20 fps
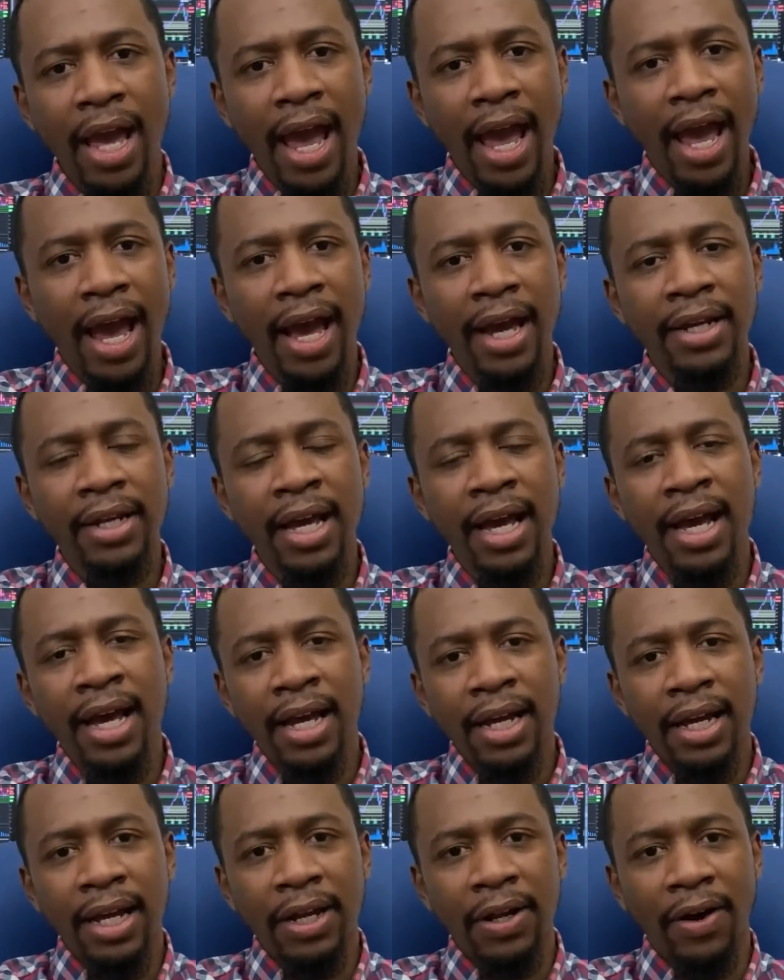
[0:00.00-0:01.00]
And
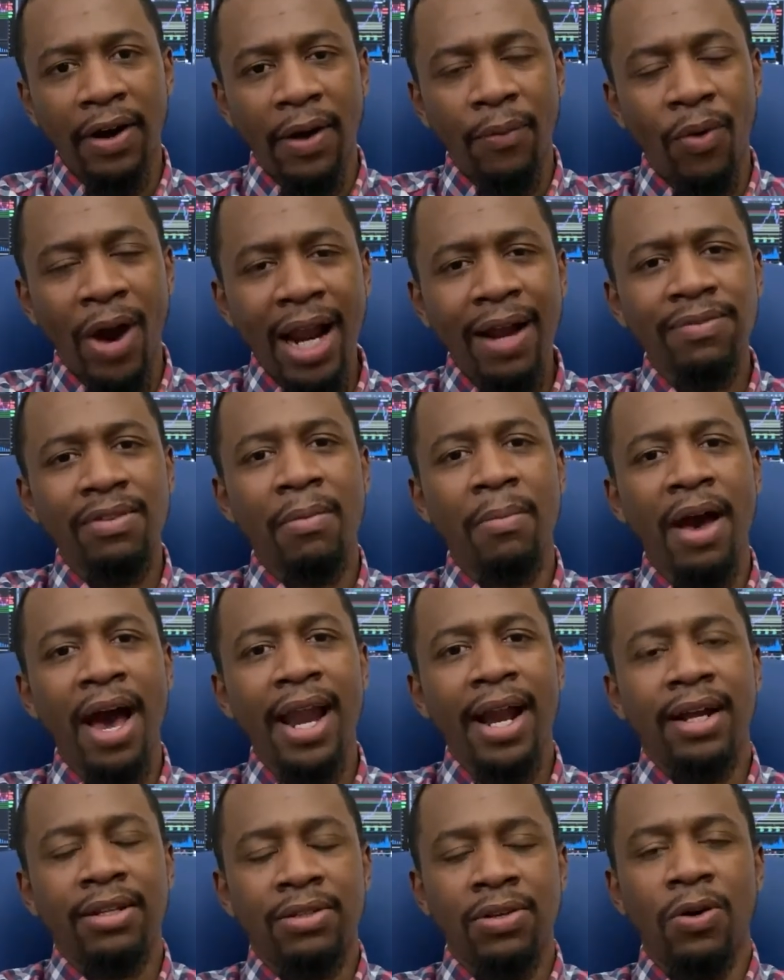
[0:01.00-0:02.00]
right off the
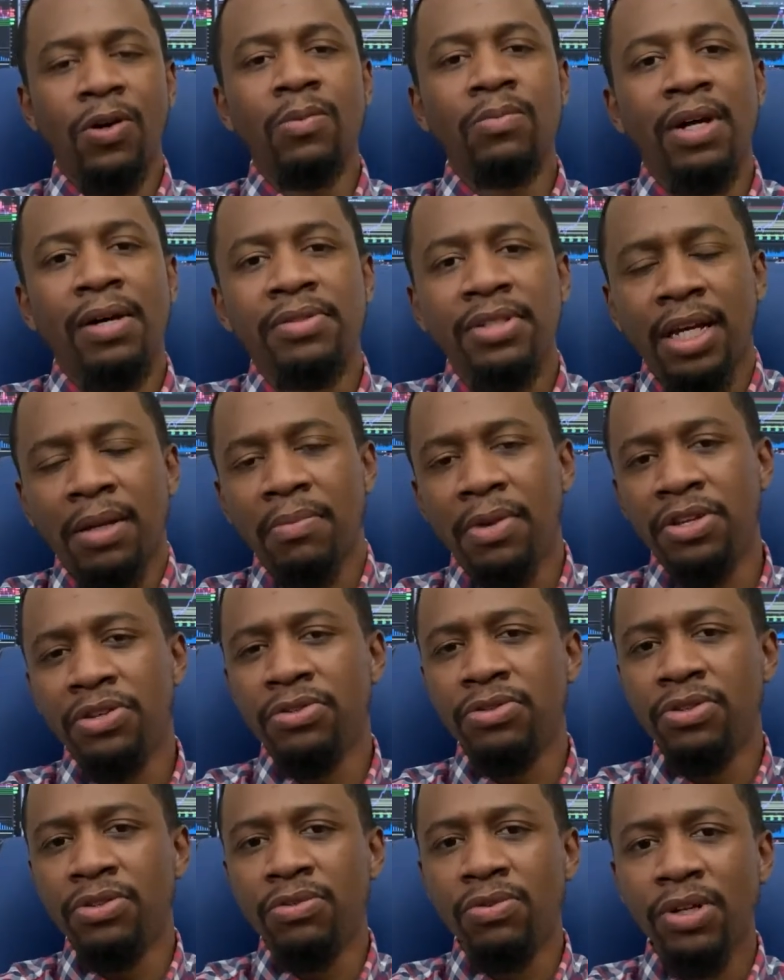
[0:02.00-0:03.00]
bat, I told him, I was like, man,
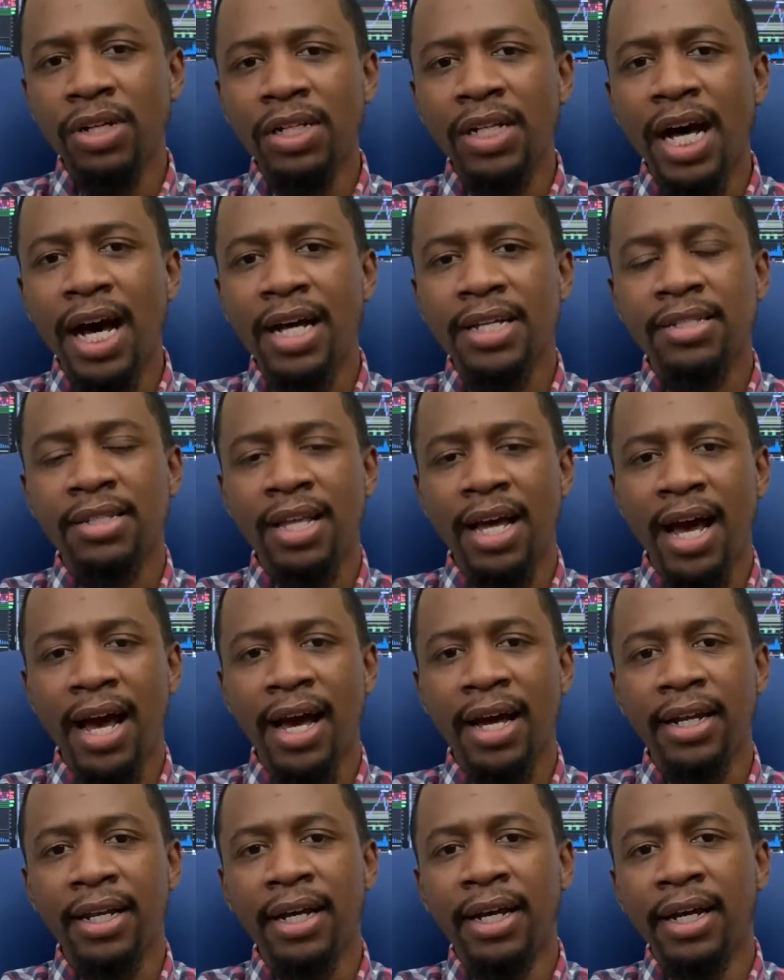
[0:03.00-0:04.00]
you do realize
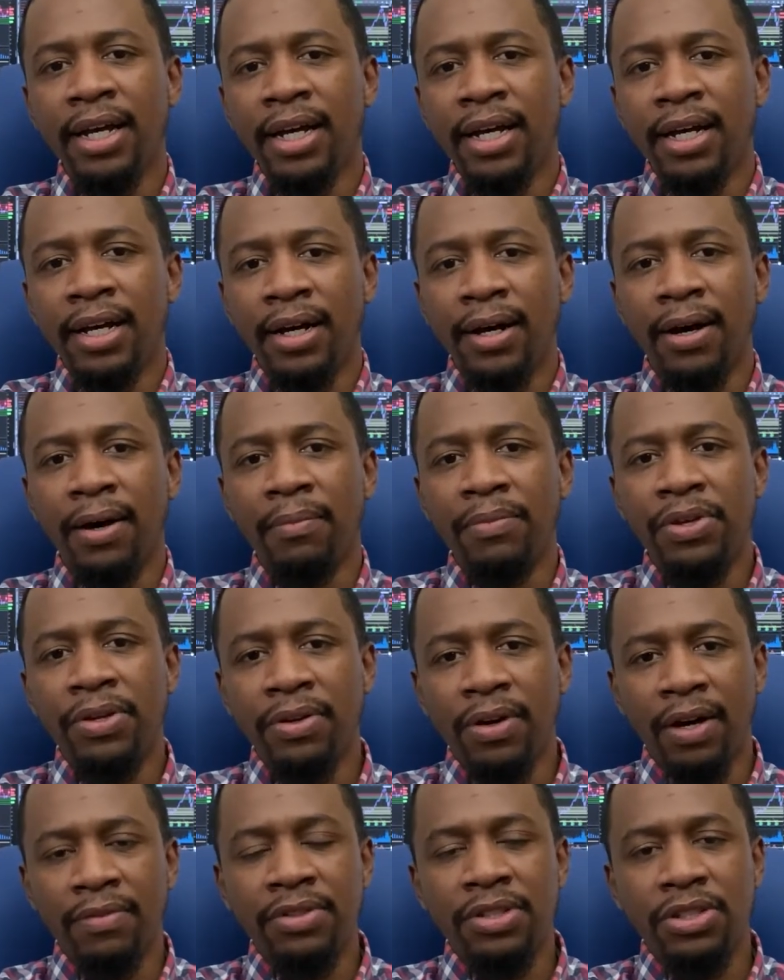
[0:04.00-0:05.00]
that,
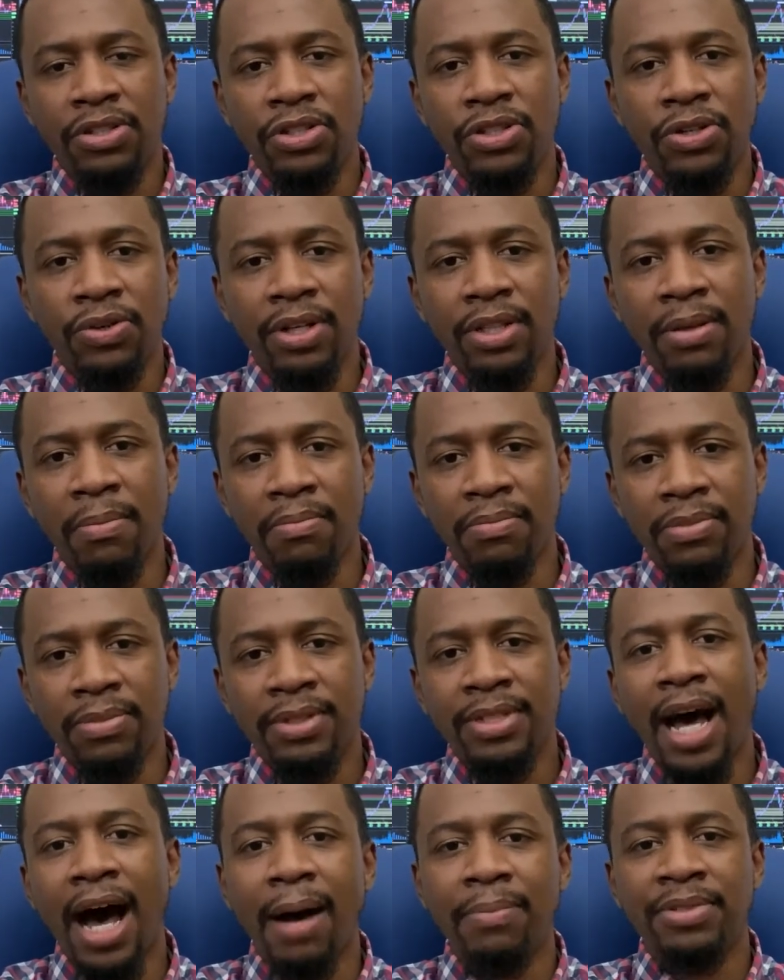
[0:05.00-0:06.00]
obviously you're in the
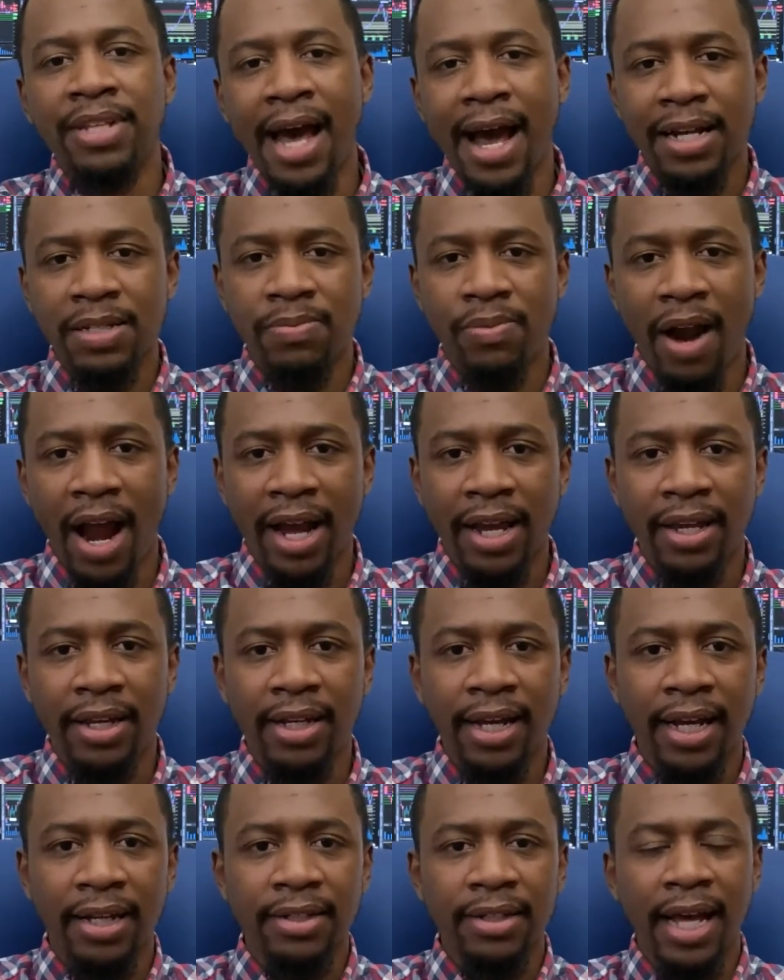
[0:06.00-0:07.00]
top tax bracket
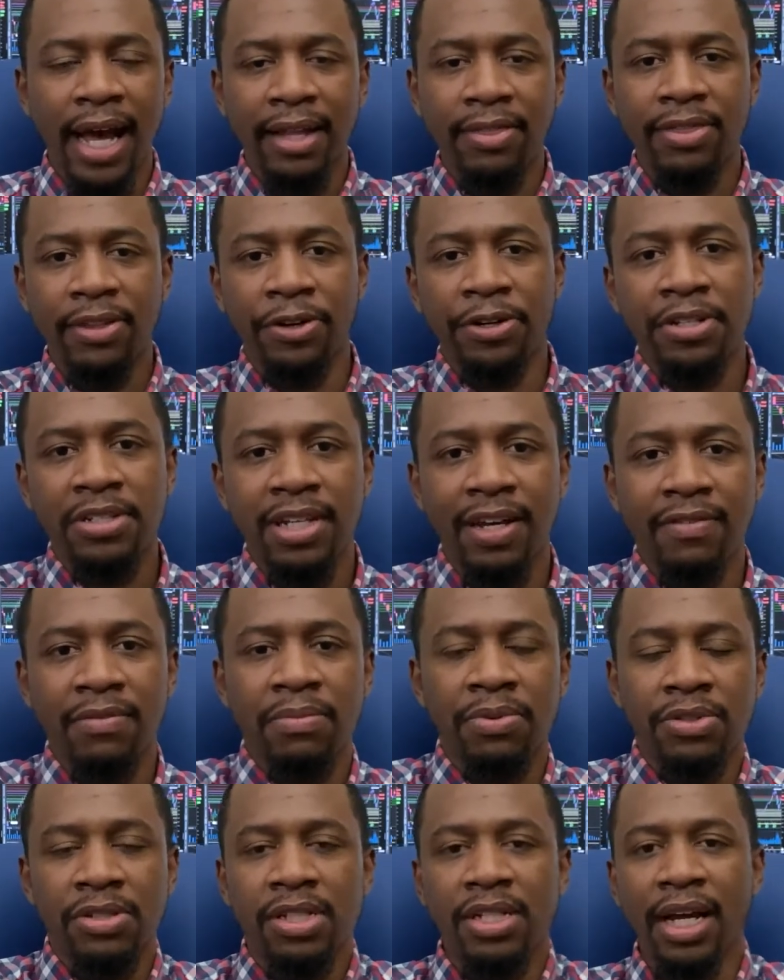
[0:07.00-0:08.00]
at
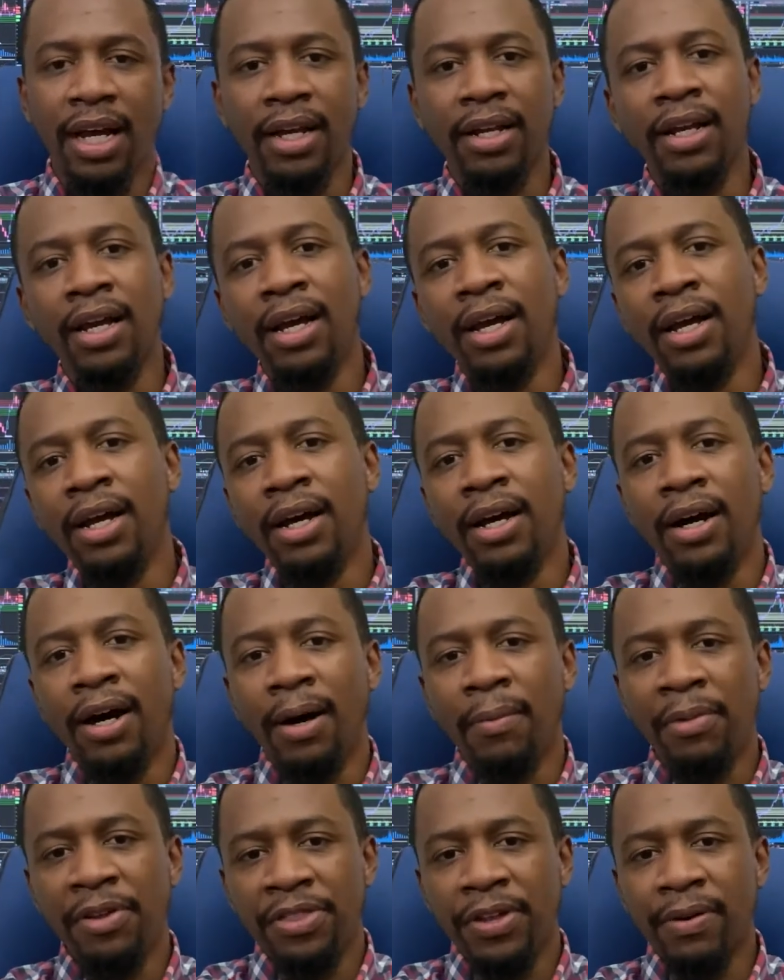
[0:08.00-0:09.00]
37%,
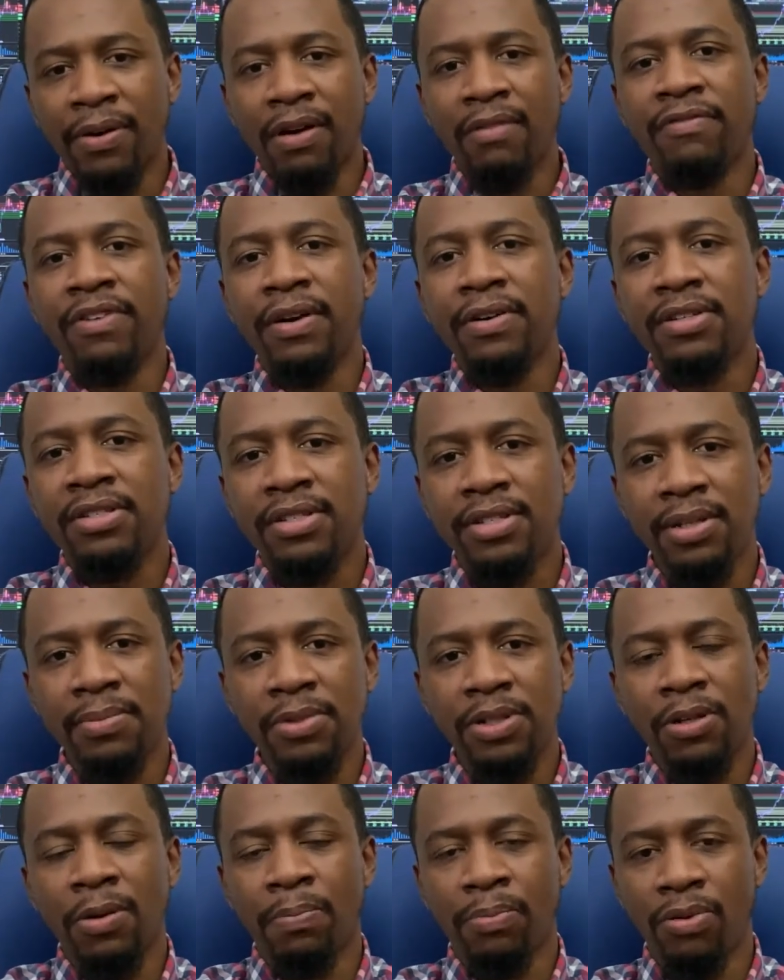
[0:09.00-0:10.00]
but there are very
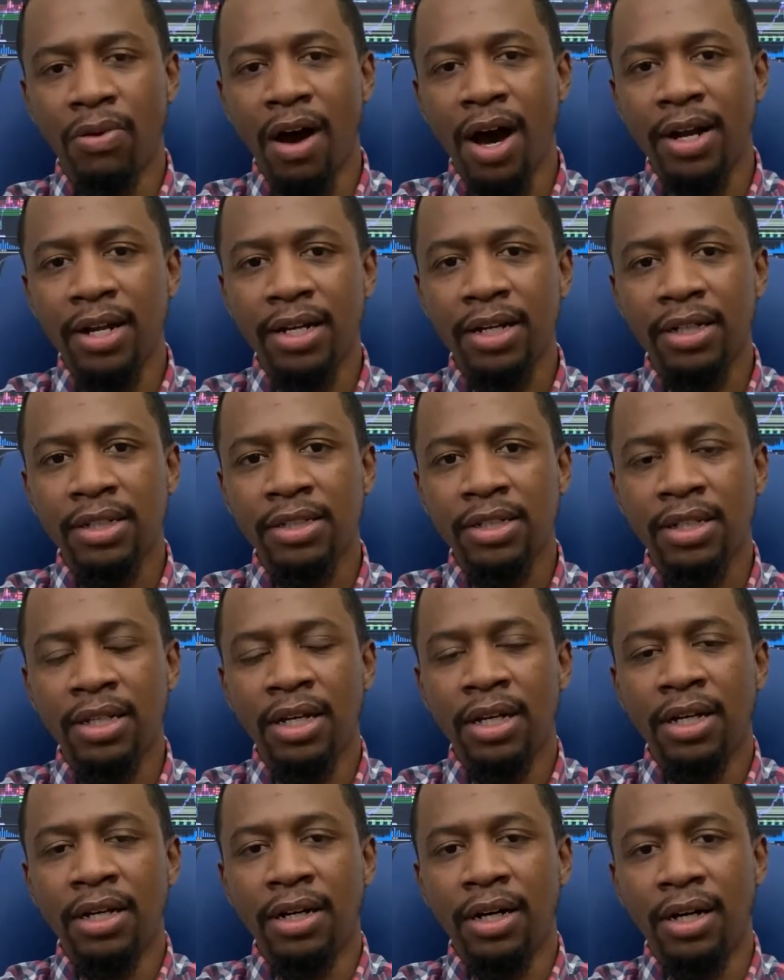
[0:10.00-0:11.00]
similar products,
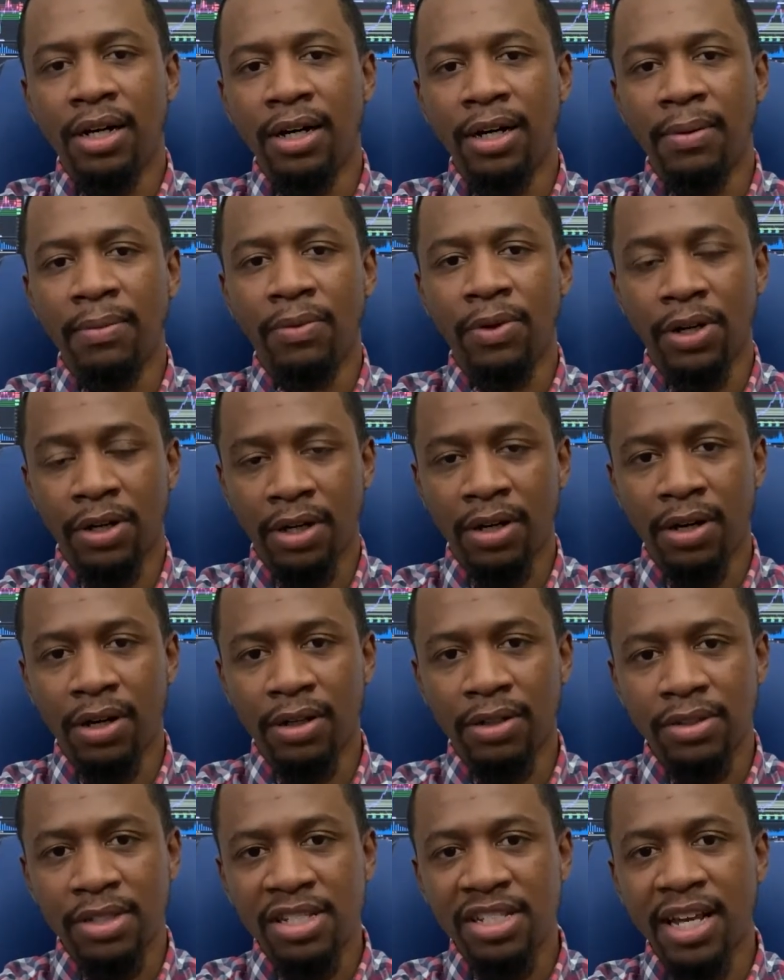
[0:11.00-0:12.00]
what are
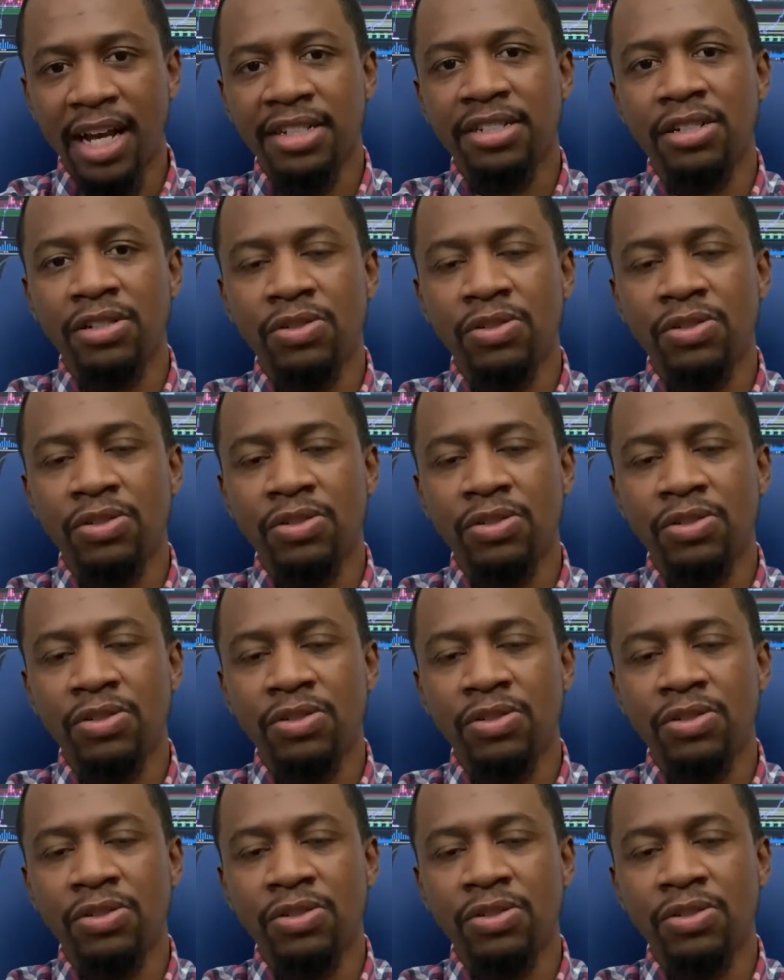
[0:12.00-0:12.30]
called Section